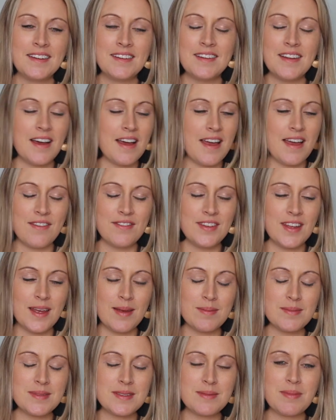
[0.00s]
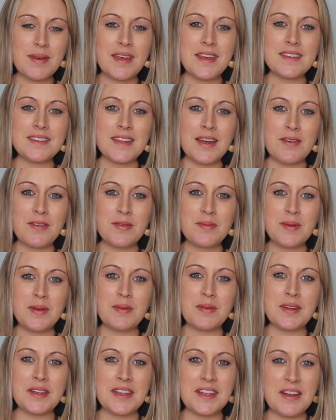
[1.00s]
not have names, because that would
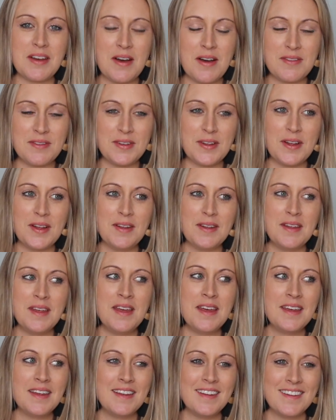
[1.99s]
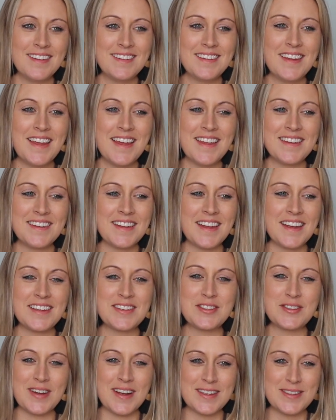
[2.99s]
be really awful and like
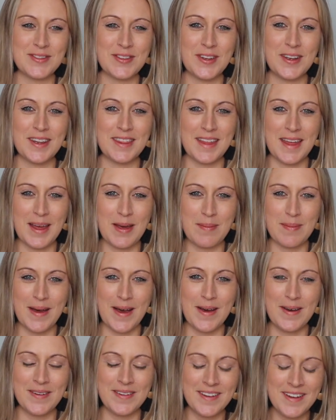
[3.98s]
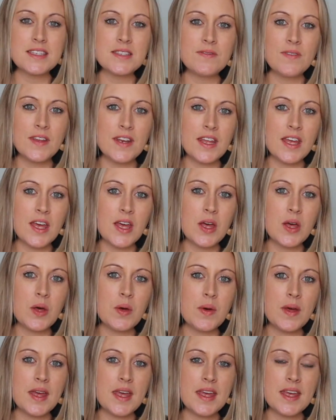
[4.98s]
stressful to think about. This
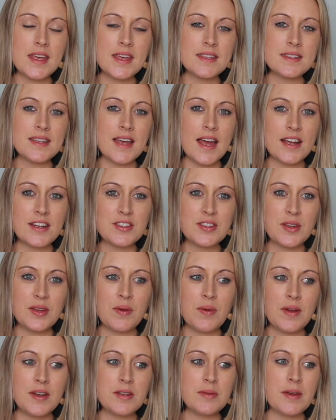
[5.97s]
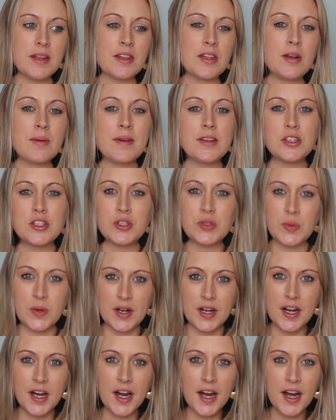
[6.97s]
video is actually going to be a little bit
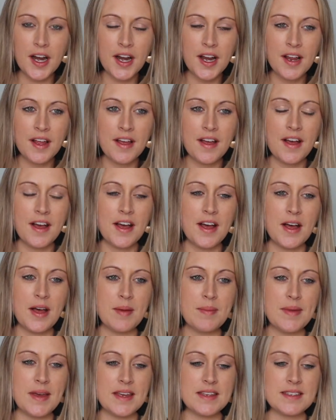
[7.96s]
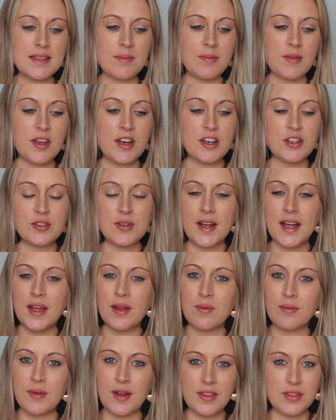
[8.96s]
shorter, as I'm going to try
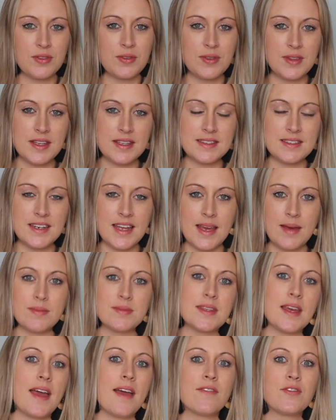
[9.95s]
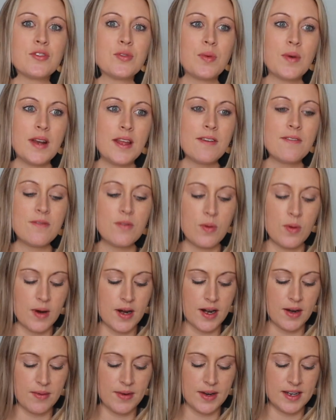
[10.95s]
and run through these names. I have
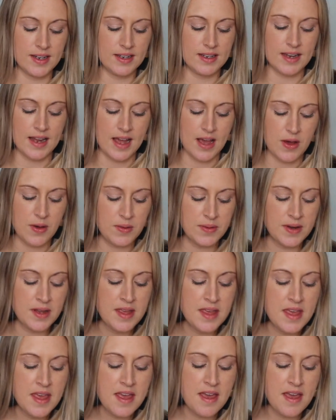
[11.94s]
24 written down,